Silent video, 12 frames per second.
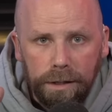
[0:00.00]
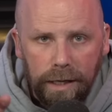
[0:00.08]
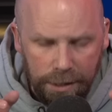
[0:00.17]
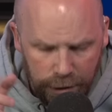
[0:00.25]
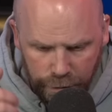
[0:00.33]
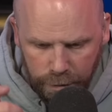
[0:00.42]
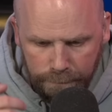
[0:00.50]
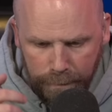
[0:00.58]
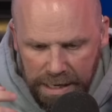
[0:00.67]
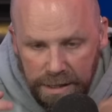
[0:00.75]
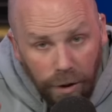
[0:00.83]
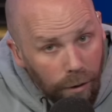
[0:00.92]
and you could
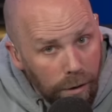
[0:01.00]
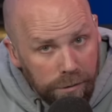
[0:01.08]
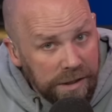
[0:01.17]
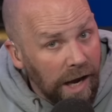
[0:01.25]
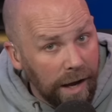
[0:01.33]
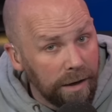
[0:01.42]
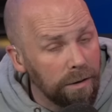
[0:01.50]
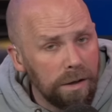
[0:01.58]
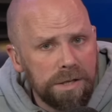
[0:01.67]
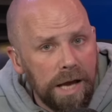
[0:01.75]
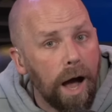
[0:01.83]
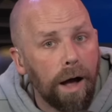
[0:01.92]
make your own
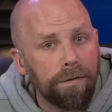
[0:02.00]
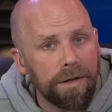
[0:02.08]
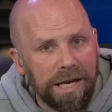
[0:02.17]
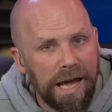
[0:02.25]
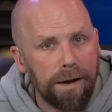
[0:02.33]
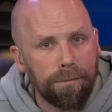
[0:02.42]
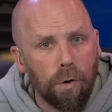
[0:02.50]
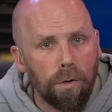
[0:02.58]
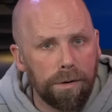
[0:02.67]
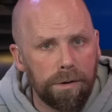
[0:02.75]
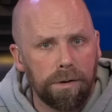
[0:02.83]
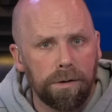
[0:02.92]
titles on the
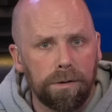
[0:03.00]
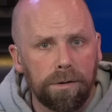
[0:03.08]
camcorder,